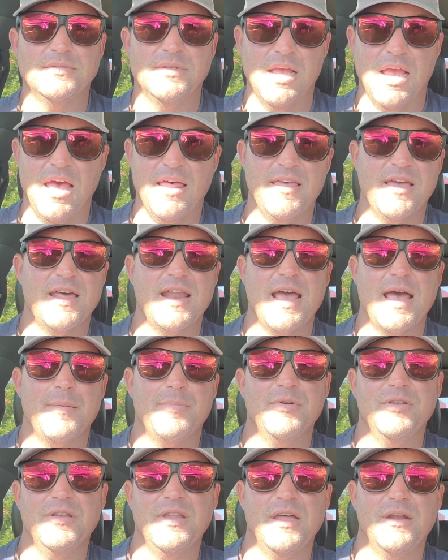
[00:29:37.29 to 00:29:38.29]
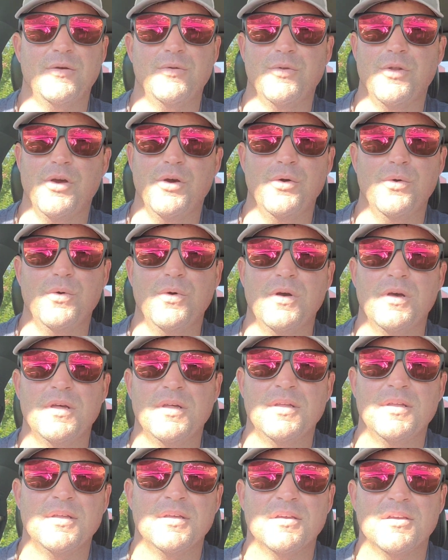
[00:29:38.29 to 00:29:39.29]
And how that happened, I don't know
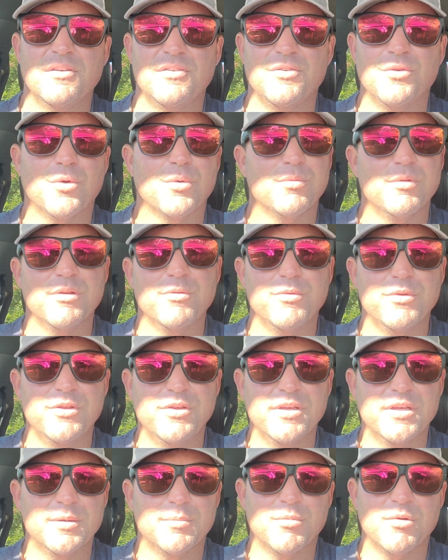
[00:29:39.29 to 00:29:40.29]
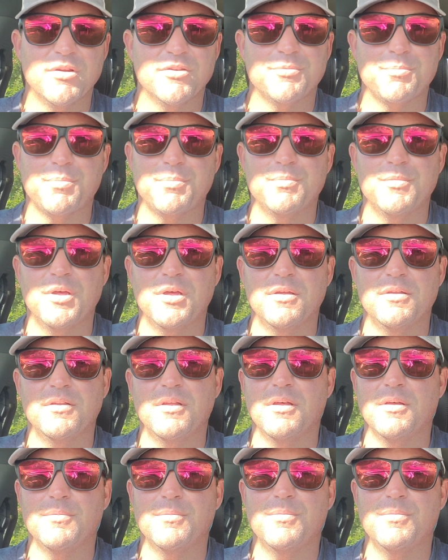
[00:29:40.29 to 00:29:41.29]
because normally when you hit a brush,
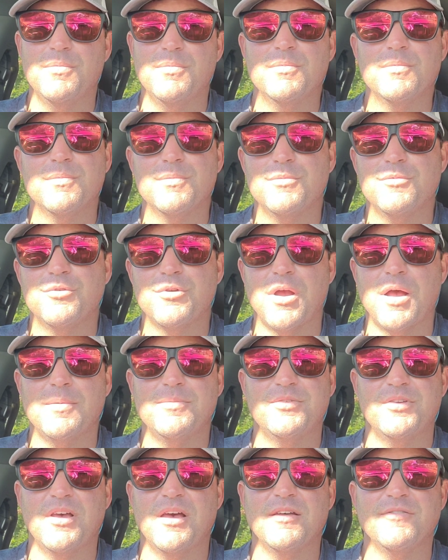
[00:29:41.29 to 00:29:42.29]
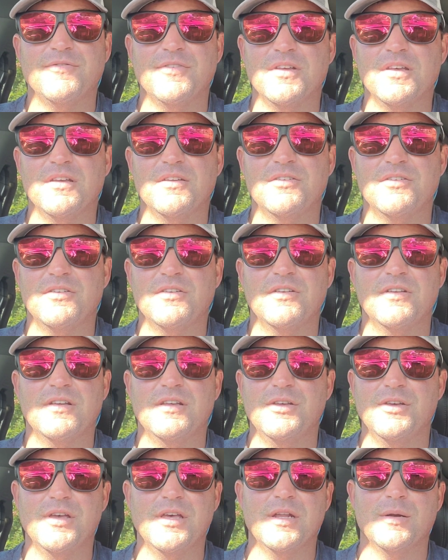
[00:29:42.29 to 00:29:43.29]
a drop shot fish,
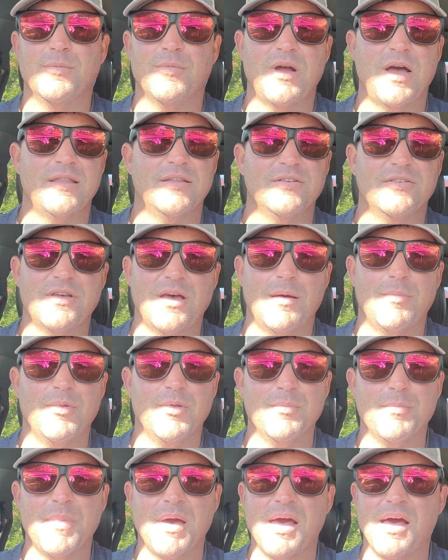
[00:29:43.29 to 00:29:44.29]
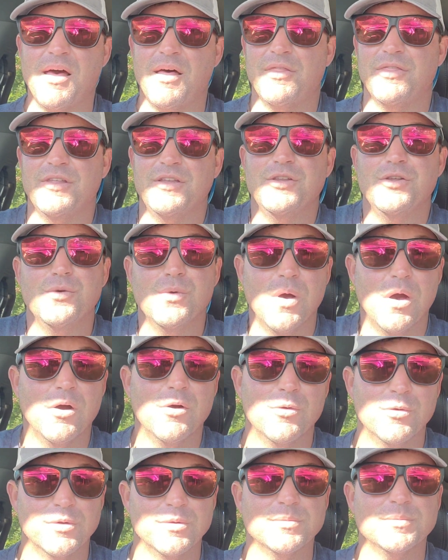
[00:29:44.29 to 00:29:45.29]
you get them right in the top of the mouth and you
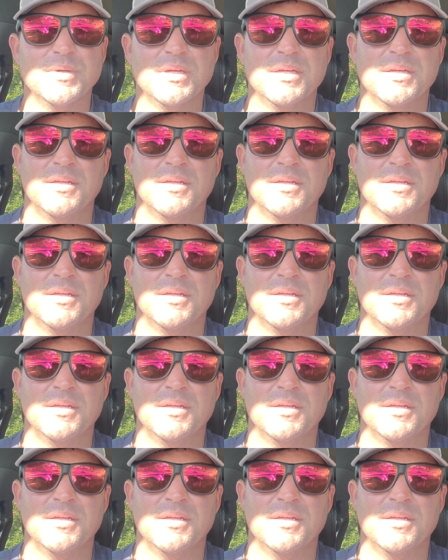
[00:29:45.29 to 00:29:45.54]
own them.